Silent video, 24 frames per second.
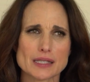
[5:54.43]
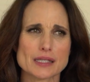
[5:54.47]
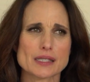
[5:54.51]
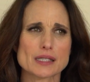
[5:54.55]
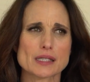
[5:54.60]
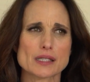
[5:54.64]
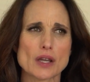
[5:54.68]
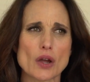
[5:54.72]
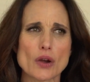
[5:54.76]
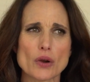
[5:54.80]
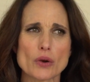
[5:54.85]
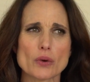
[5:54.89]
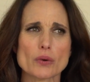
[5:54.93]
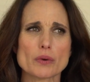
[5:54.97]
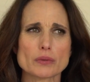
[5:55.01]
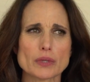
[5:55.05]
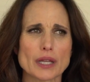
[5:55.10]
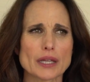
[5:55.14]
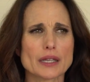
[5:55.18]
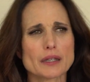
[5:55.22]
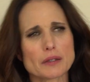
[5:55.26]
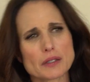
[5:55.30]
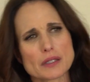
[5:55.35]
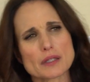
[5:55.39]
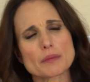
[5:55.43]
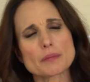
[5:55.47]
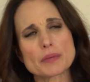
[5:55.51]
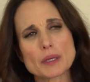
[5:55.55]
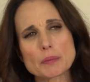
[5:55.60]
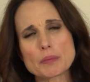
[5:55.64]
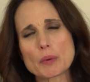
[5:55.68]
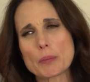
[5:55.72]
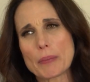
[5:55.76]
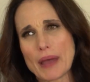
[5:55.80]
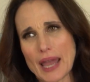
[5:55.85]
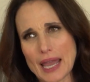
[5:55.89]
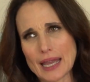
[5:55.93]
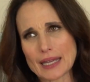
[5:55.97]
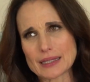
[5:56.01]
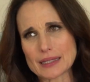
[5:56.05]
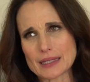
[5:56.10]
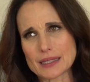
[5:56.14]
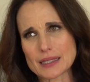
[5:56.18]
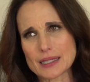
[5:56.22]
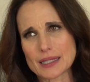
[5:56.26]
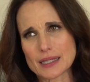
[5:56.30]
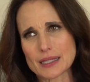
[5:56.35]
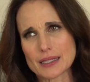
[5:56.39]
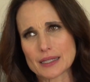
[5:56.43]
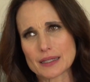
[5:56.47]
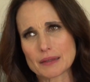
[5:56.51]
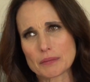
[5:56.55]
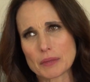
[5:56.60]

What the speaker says: so, like some people paint.